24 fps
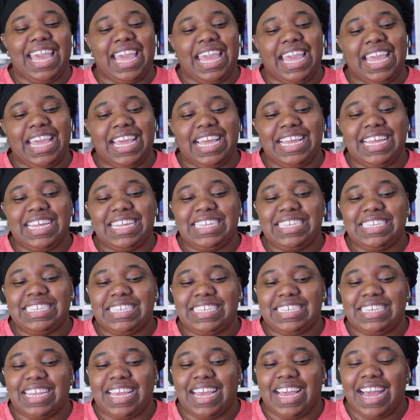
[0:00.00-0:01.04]
And
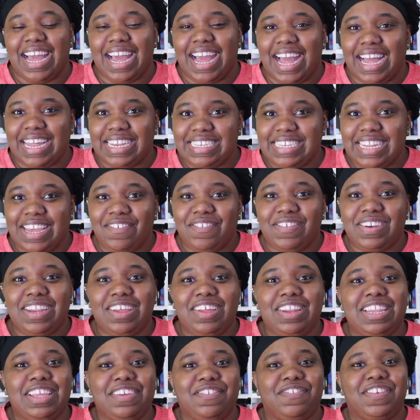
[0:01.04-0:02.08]
I
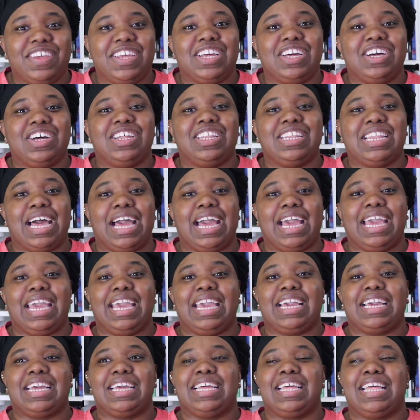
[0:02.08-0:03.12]
definitely feel
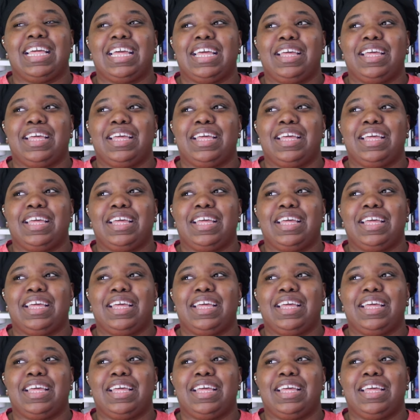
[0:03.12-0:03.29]
like